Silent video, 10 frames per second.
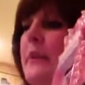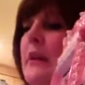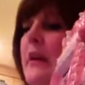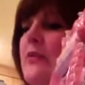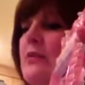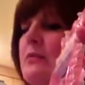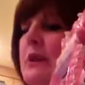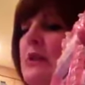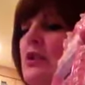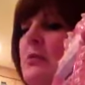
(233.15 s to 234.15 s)
I
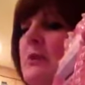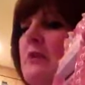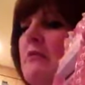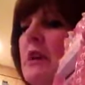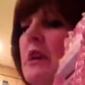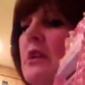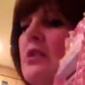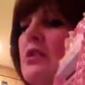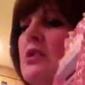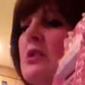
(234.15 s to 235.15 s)
picked up in the
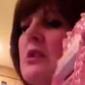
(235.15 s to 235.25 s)
range.